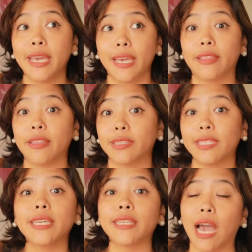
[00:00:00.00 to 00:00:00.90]
And then the
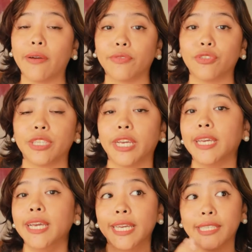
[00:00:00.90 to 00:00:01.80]
second half of your day
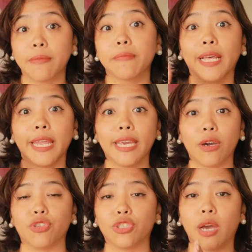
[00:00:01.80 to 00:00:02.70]
is then planning
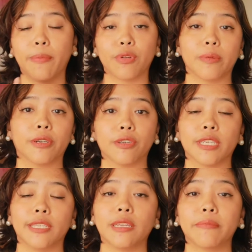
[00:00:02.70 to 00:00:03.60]
out your top
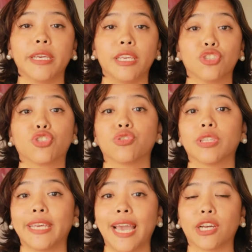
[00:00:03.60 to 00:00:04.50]
priorities and making sure
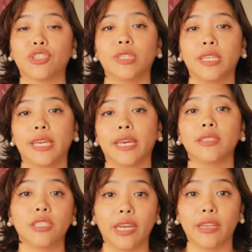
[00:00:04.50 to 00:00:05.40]
that they actually get
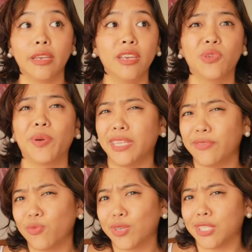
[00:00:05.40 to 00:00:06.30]
done. You might
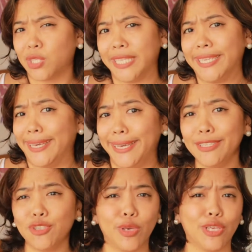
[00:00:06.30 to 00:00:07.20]
even want to sneak
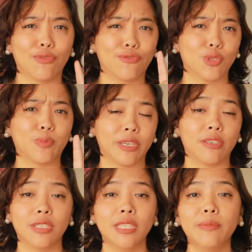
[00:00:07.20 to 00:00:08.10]
in doing your first
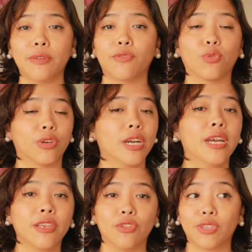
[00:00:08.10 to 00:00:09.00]
priority before,
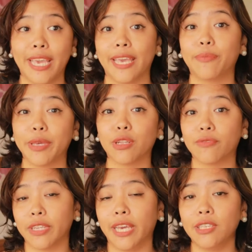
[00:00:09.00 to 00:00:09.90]
the middle of
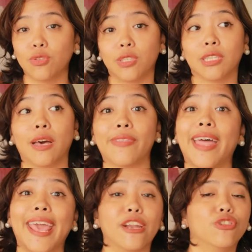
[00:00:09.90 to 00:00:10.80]
the day, so you still have that
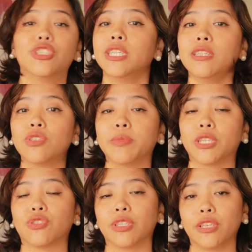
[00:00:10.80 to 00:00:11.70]
energy to make
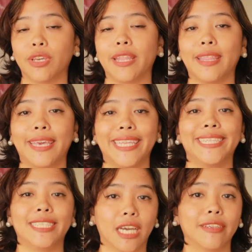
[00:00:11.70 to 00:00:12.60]
sure that you get it
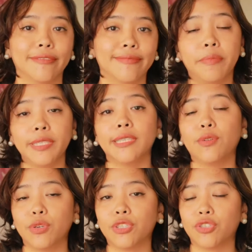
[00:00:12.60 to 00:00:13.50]
done. Basically,
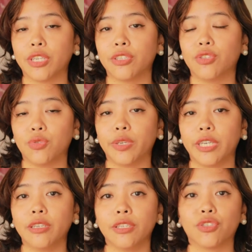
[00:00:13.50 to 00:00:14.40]
what you're trying to do
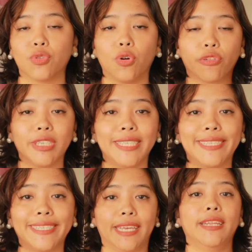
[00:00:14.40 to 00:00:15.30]
here is you're already
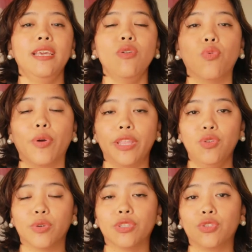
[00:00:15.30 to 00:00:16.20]
setting when you
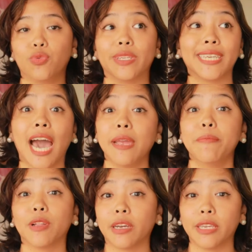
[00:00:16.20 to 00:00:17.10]
want to do, and time
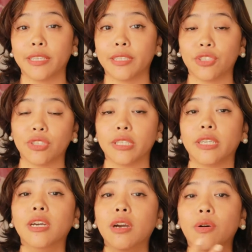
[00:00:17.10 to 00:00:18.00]
blocking essentially
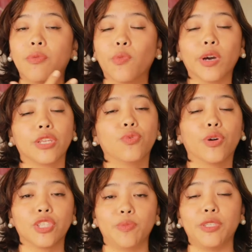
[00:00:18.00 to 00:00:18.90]
what you
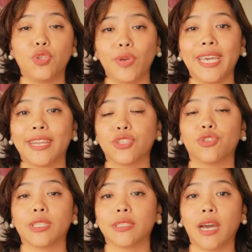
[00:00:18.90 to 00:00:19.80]
want to be doing at a
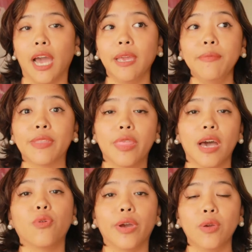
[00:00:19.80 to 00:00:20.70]
certain time.
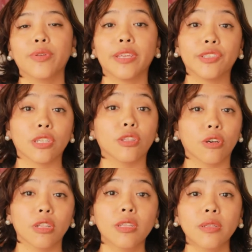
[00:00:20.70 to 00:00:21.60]
That way, when there's a
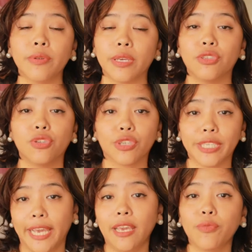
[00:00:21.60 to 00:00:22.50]
lull in your
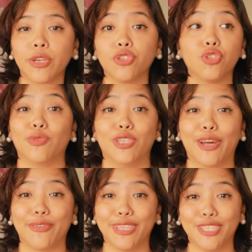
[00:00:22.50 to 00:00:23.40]
day where you're
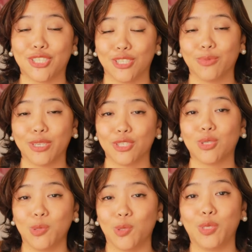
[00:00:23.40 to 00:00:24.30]
not really sure what you're
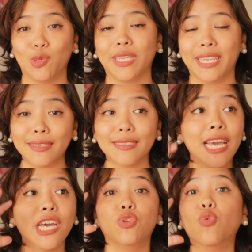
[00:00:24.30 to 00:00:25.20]
supposed to be doing next,
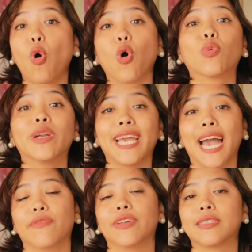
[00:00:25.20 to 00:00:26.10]
you already
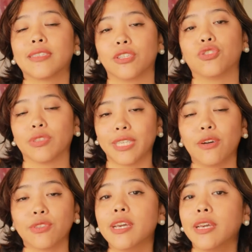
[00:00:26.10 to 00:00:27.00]
have it scheduled
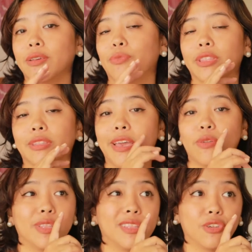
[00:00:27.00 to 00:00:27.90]
out. But again,
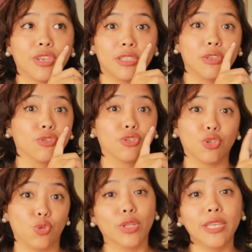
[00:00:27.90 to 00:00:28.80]
whether it's on your
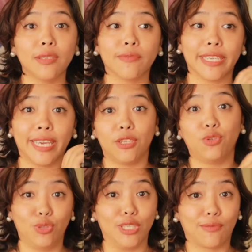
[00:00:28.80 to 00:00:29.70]
to-do list of like, hey,
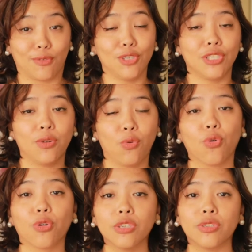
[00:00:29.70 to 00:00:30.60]
do this first,
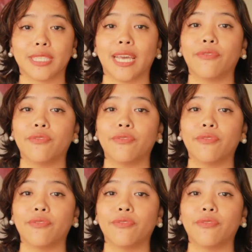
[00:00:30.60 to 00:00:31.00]
or it's